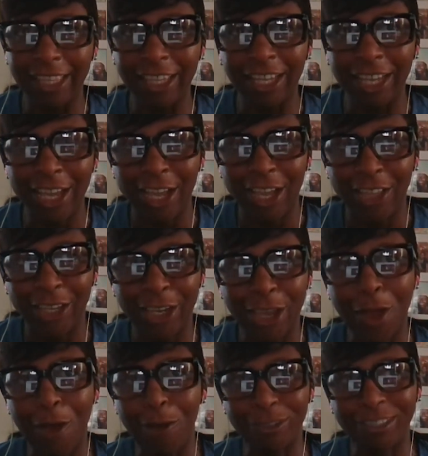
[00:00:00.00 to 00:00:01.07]
the
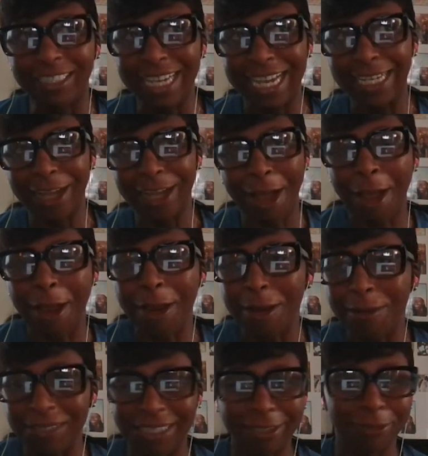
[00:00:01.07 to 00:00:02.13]
girls stayed at
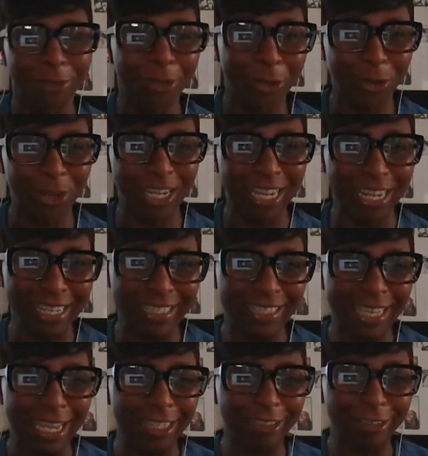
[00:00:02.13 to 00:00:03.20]
home and did all the cooking,
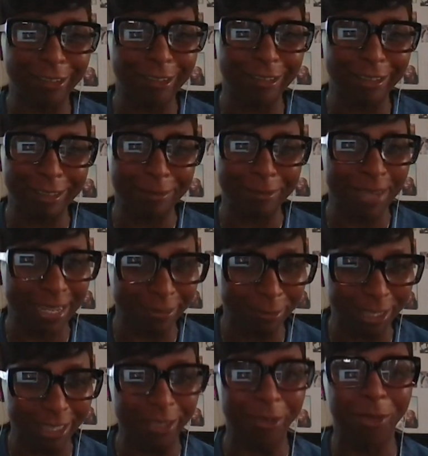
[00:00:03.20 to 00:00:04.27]
etc., and the
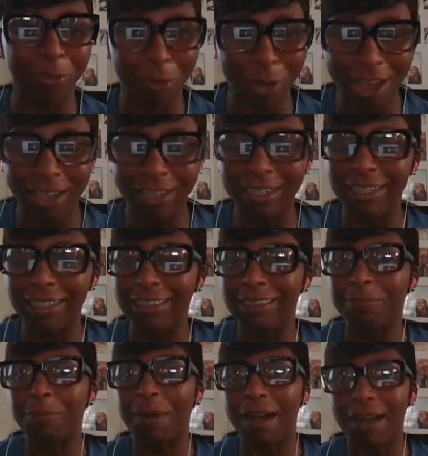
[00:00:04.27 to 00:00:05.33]
men were the workers.